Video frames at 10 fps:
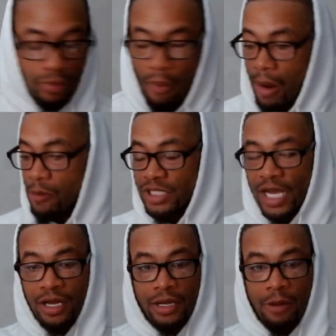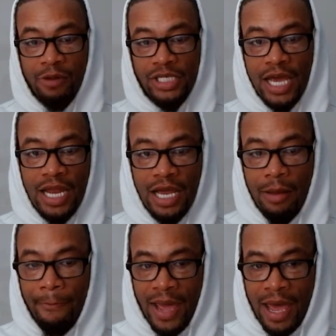I wish I could I wish I had like a
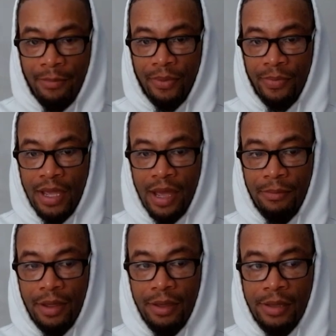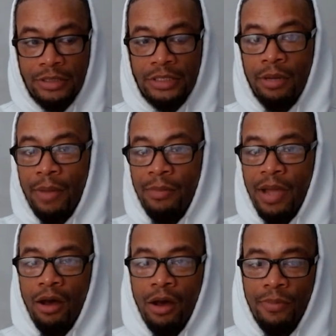map behind me. Maybe
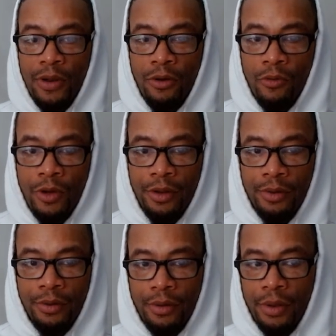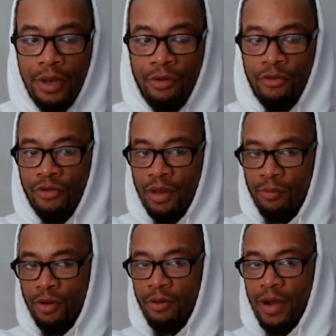I'll upload one and use it
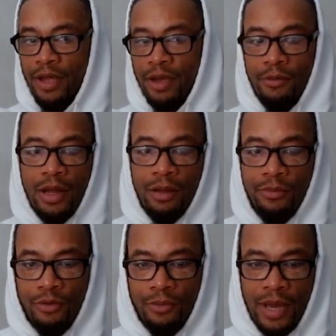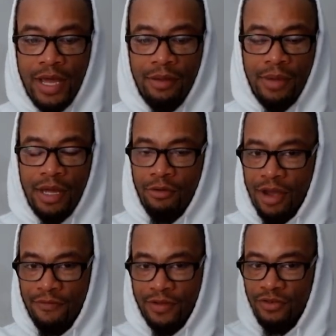and put it right here while I'm doing my my
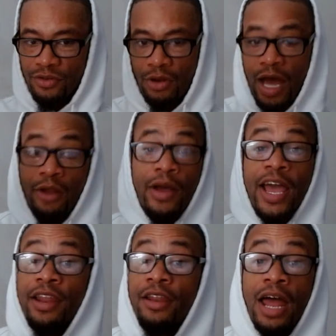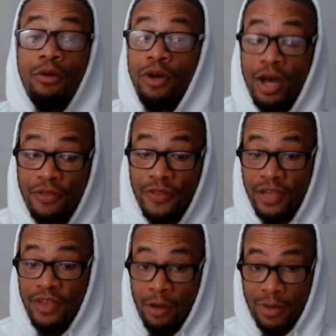graphics. You know, I don't edit, I don't cut
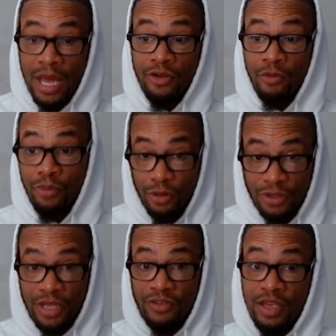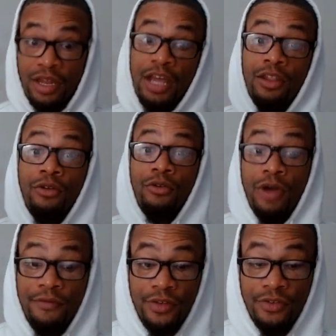things out, but I do put things in like little
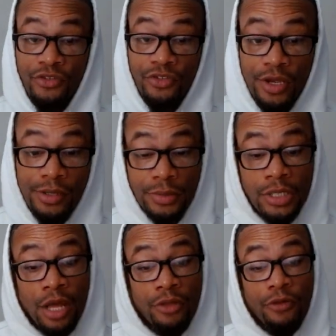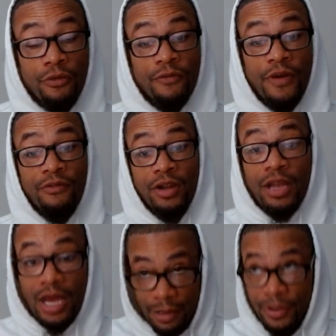graphics and shit three, four, five
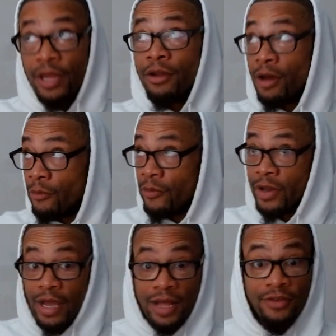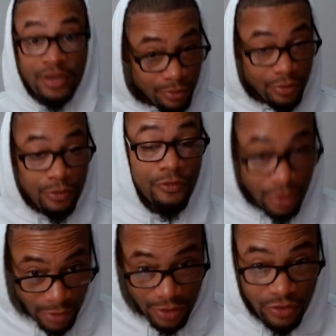o'clock. I'm getting on with it. God said,
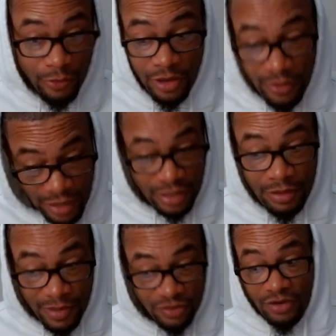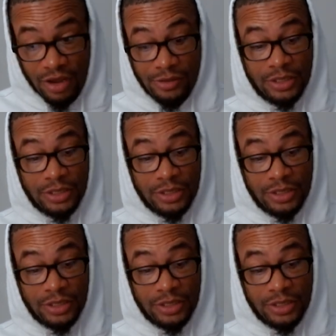come on, son, get the message out.